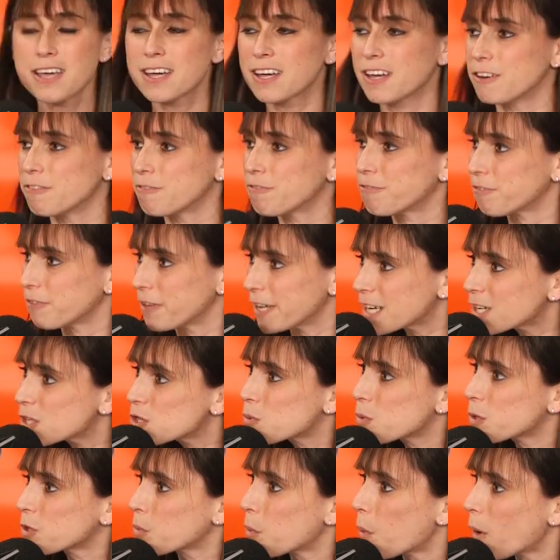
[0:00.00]

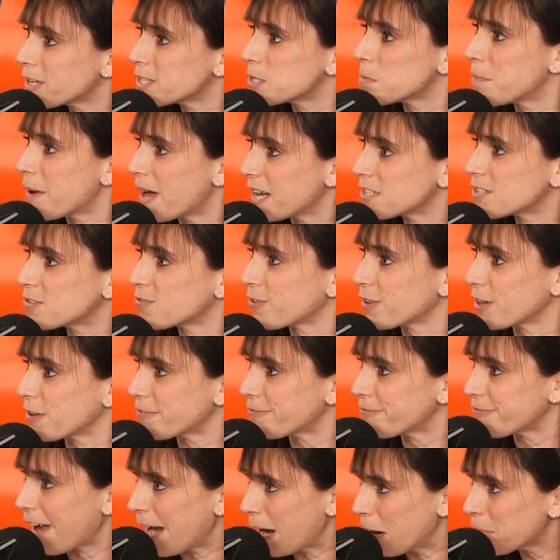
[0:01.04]
conflicts with what's best for the
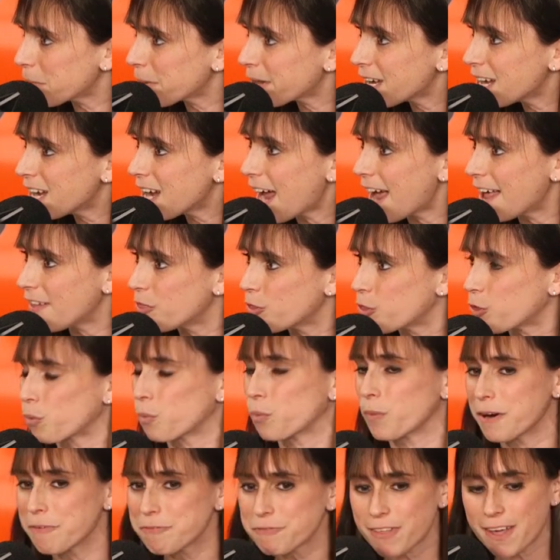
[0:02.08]
family and the
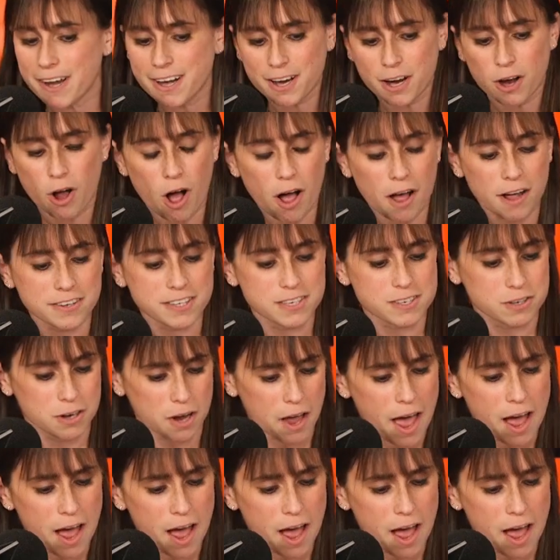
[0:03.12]
rift that it costs,